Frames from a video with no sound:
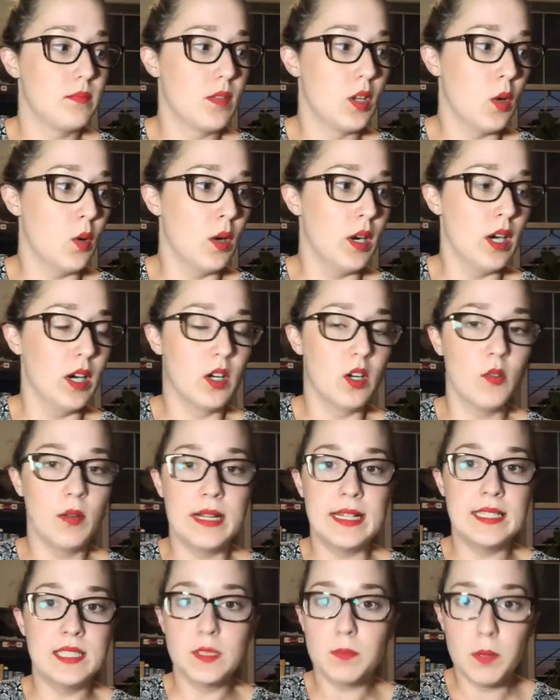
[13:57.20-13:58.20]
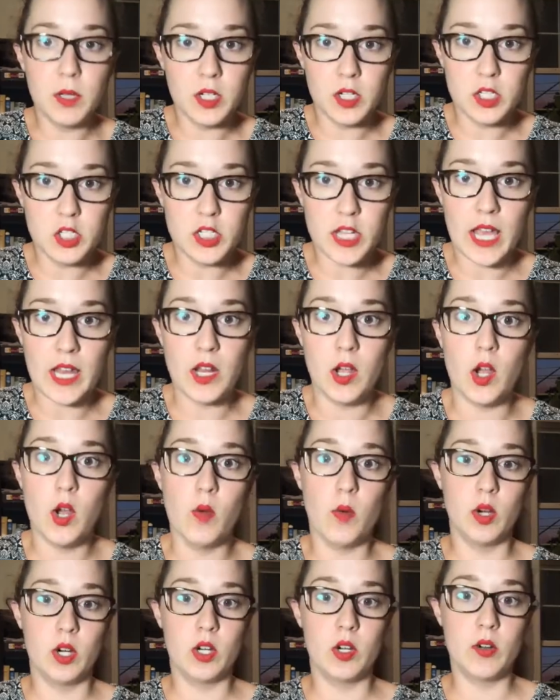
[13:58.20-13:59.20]
or green splurge
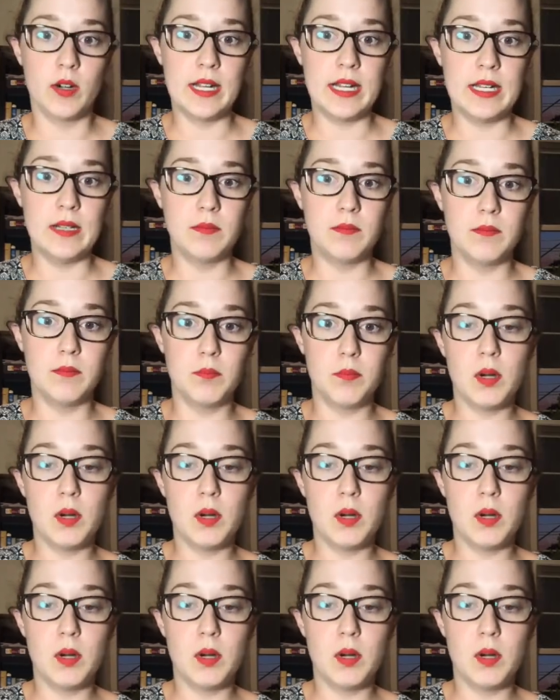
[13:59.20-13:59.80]
shadow or green